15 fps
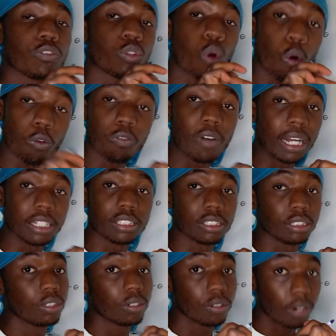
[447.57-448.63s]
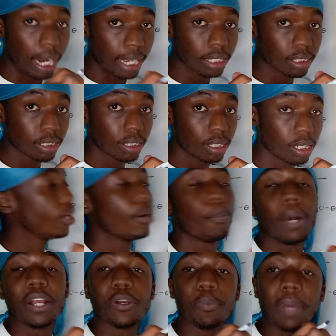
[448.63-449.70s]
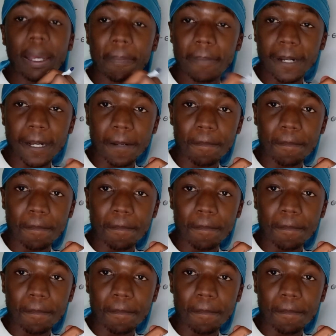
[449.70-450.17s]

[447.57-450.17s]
cofunctions, right? But remember,